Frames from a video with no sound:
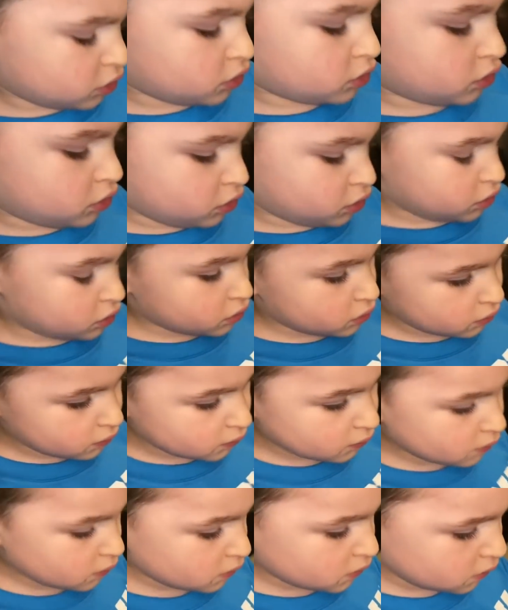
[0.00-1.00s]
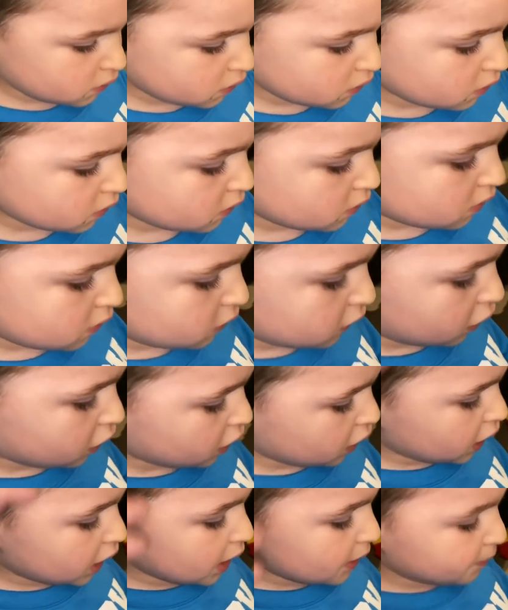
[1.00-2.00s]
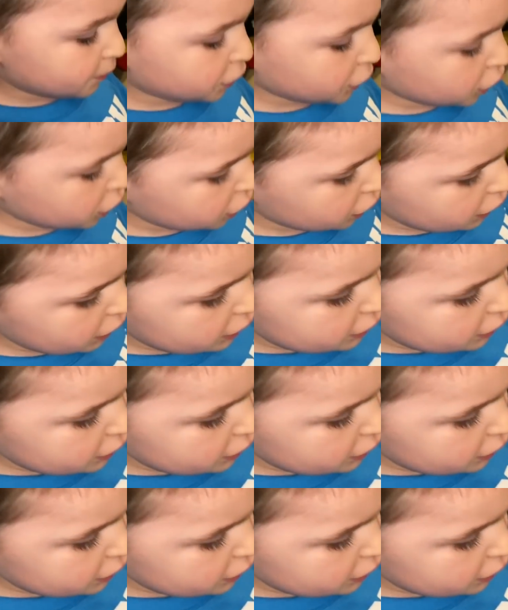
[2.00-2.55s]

will build the rest of it, all right? I put his